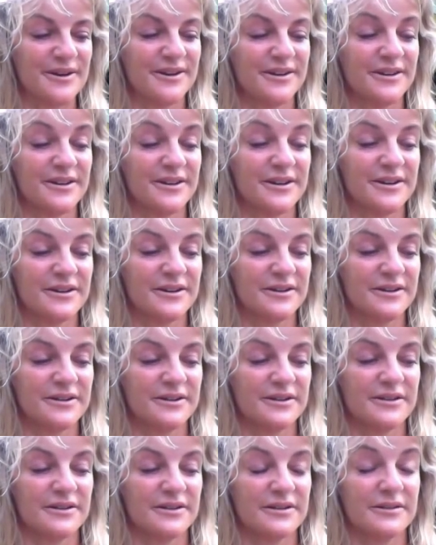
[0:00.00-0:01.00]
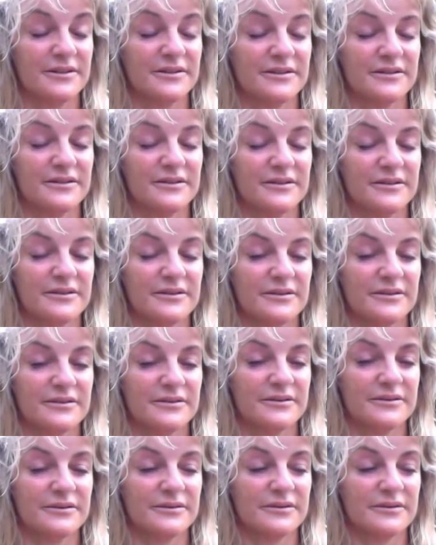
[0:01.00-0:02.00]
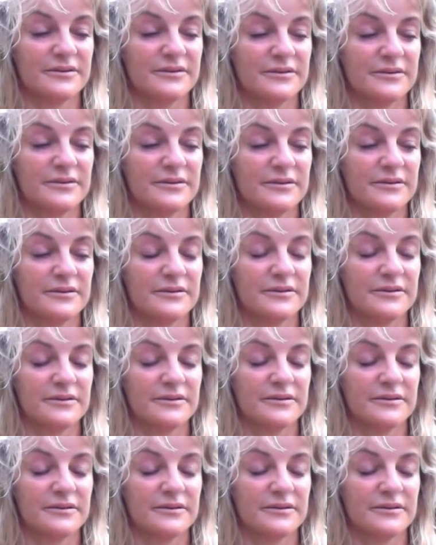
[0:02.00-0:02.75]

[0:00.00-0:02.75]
Nobody speaks.